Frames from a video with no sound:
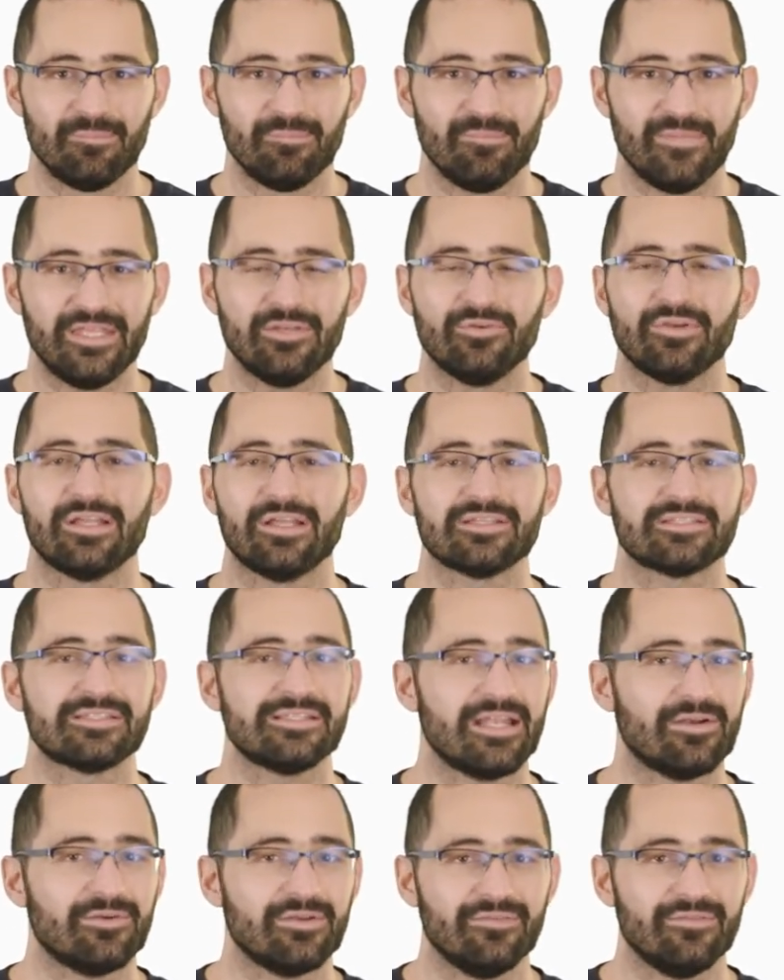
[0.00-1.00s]
And you'll get a
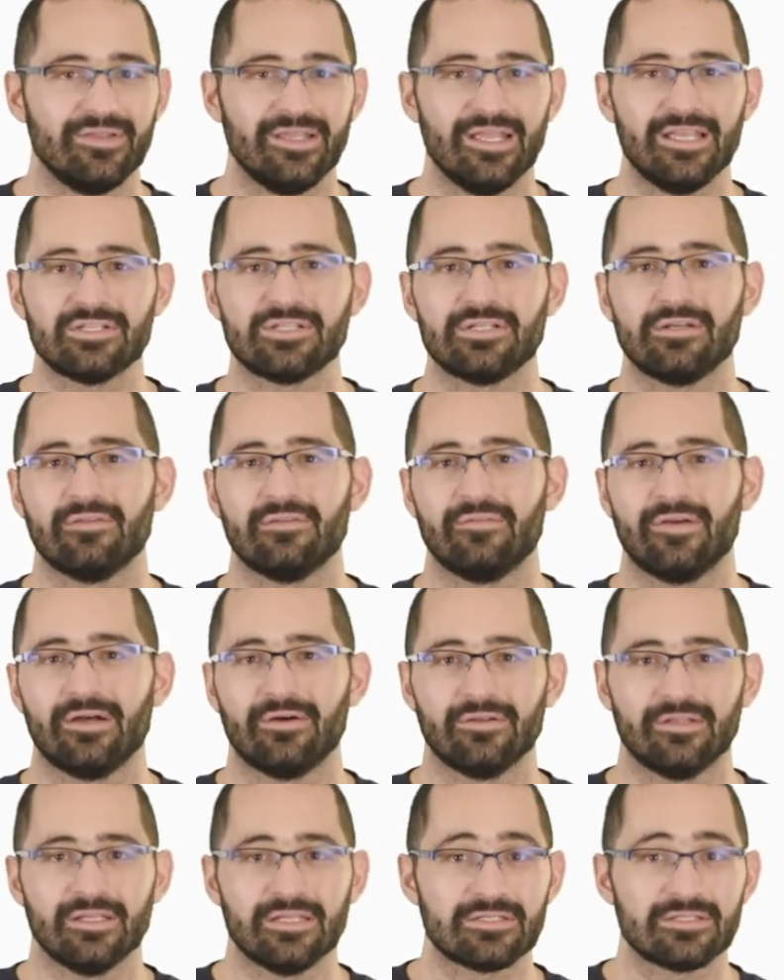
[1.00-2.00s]
standard deviation of the
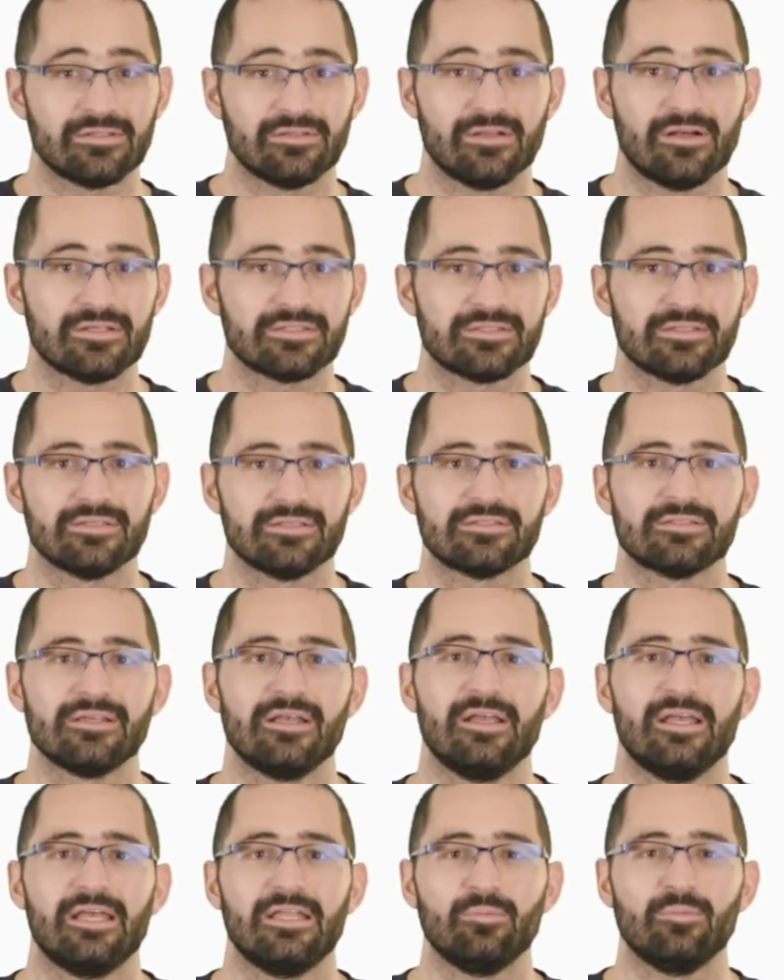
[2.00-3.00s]
validation losses,
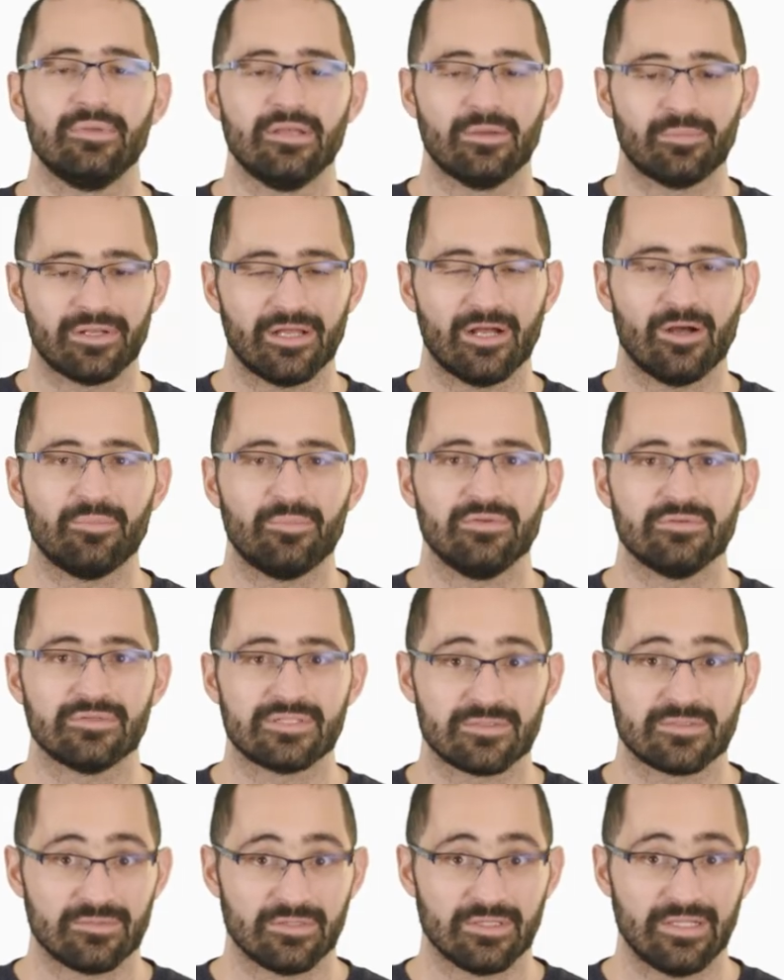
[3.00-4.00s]
and you'll be able to help you
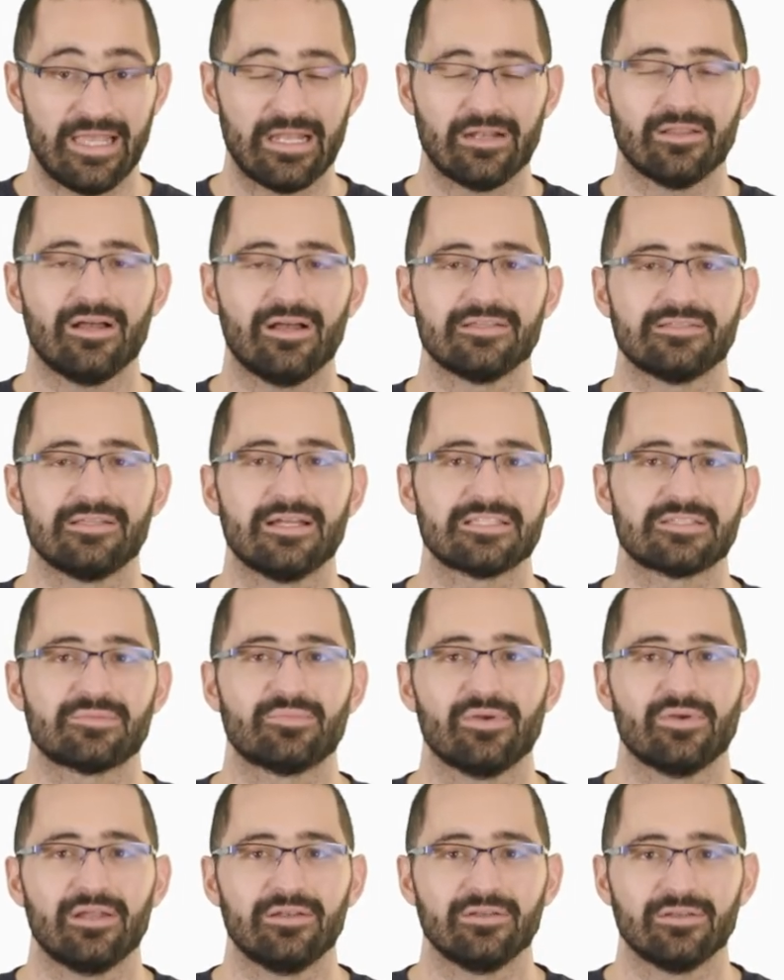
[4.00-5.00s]
analyze that
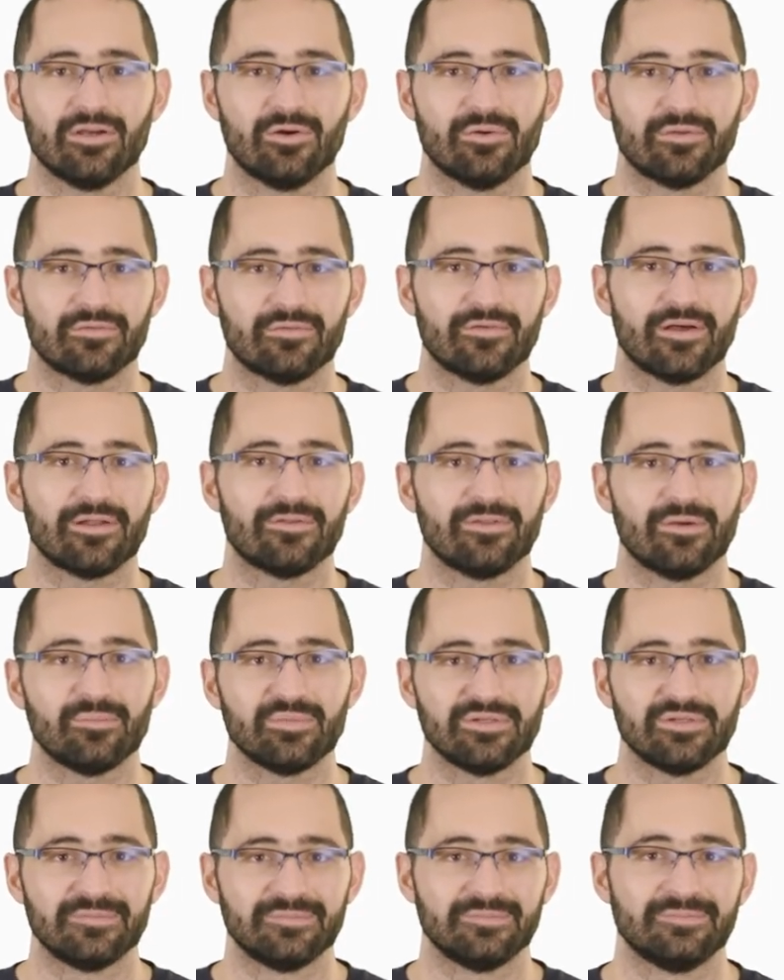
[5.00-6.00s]
spread and go with the final number.